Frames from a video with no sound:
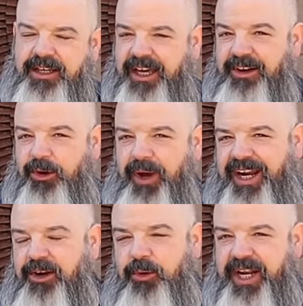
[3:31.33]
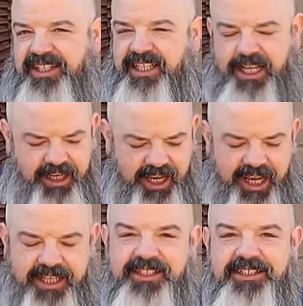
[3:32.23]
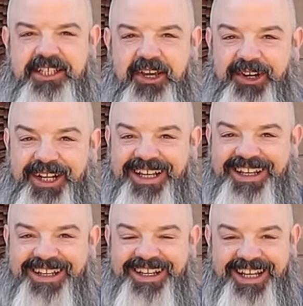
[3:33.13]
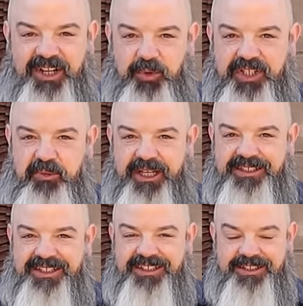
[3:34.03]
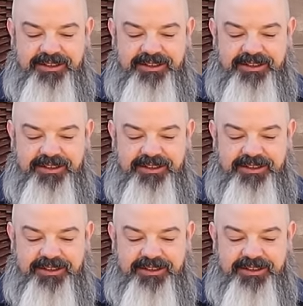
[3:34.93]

I don't know. I don't know what I said. Hides security enrichment.